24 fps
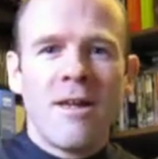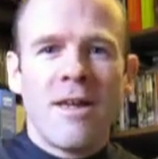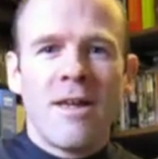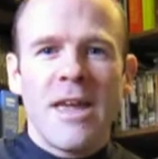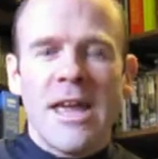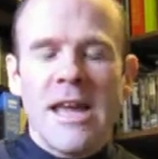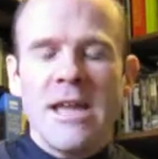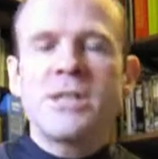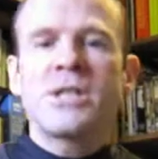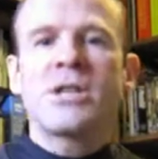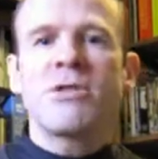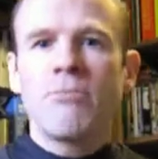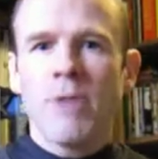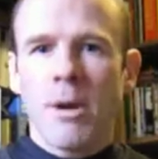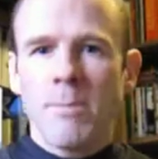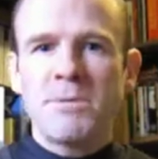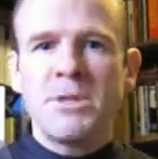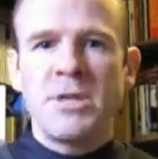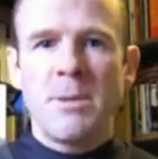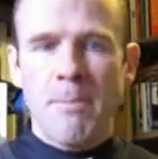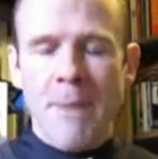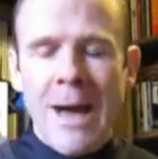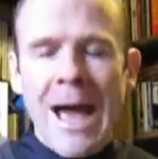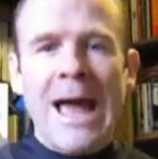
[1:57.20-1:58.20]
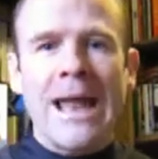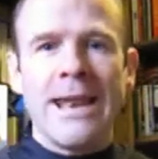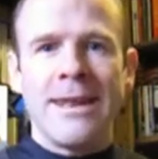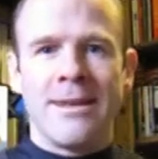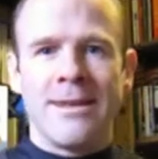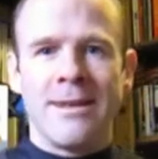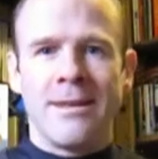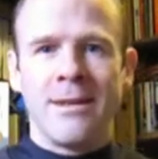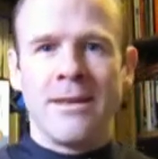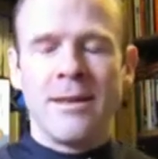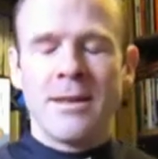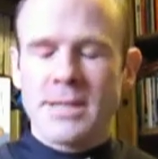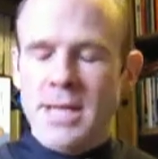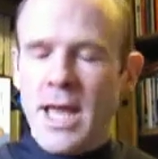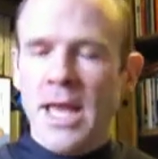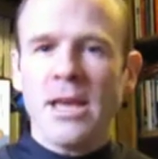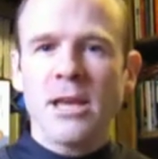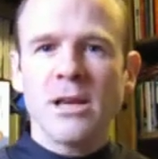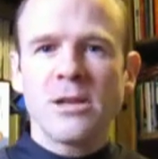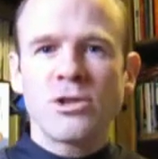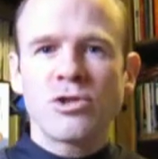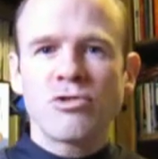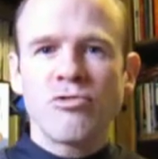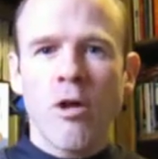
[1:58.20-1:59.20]
interrupt your pattern. Take
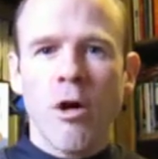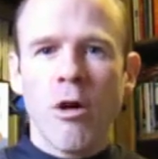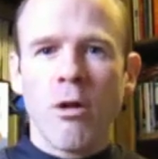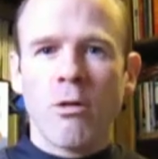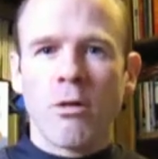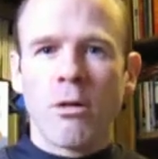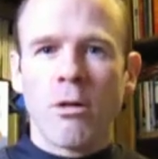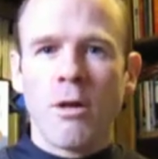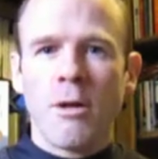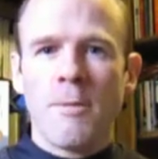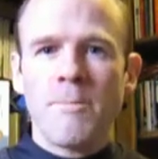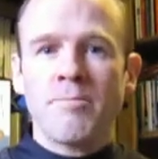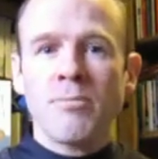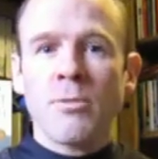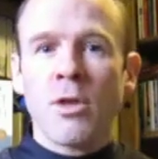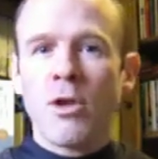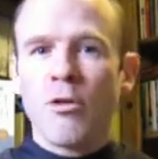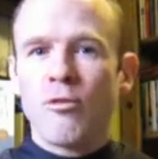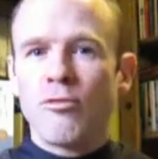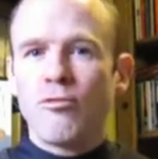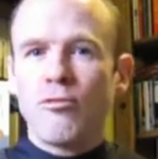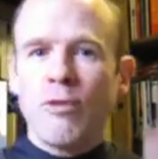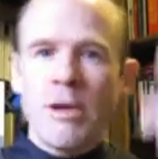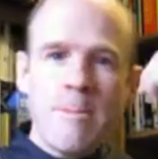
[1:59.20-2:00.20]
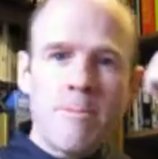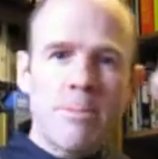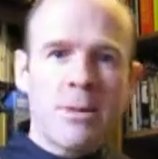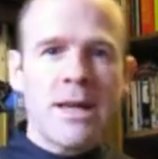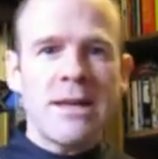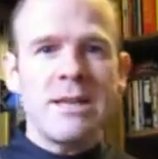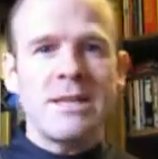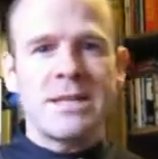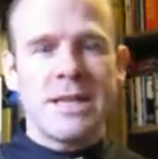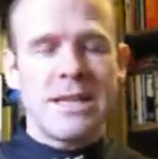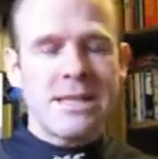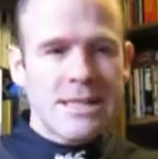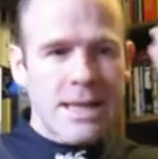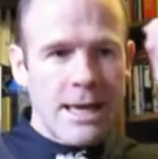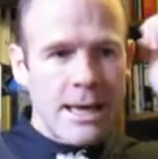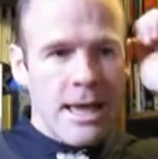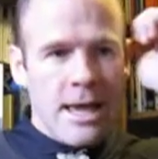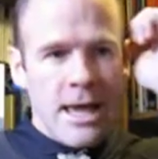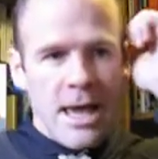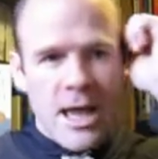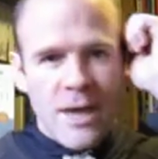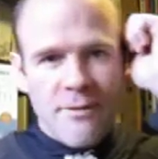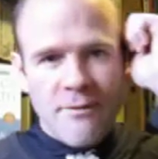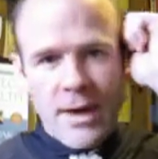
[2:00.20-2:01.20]
control. Replace it. It's like
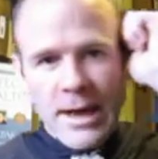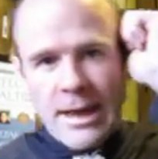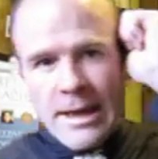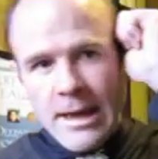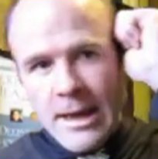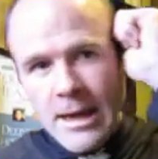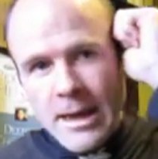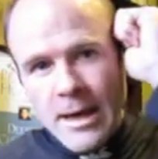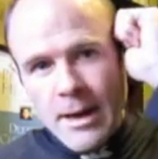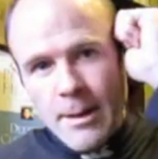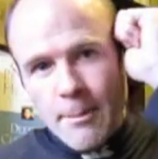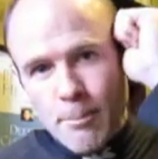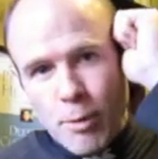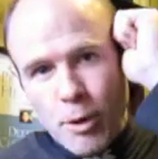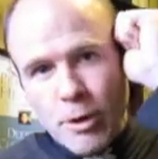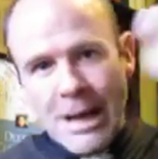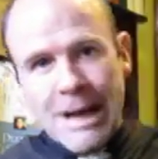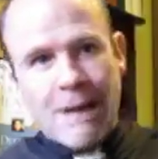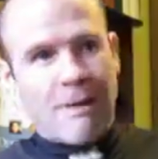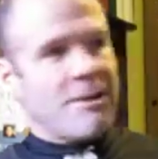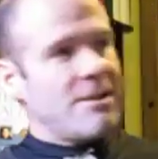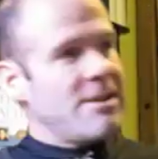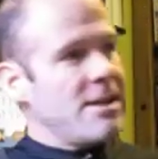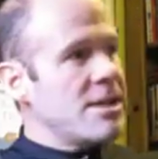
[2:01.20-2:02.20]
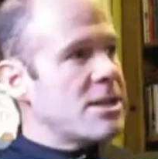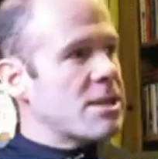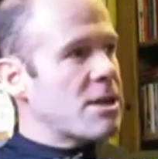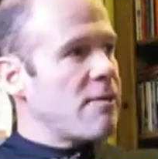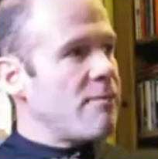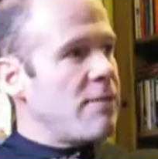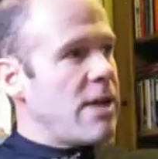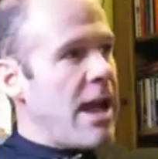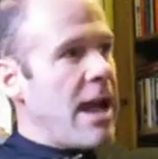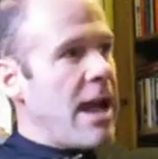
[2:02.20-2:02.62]
if I took out a disc of your